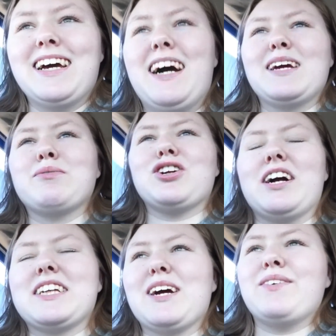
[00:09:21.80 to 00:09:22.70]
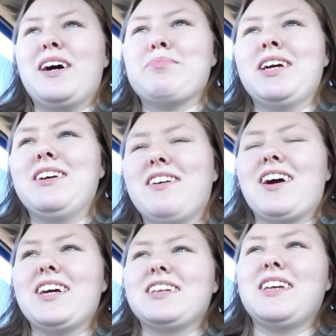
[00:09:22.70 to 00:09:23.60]
I am stressed. I will update you
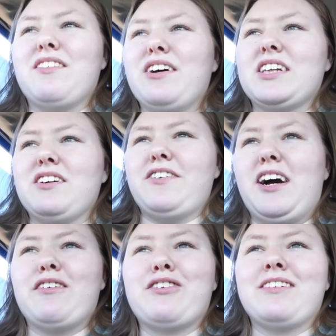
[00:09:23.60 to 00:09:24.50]
guys if I survive.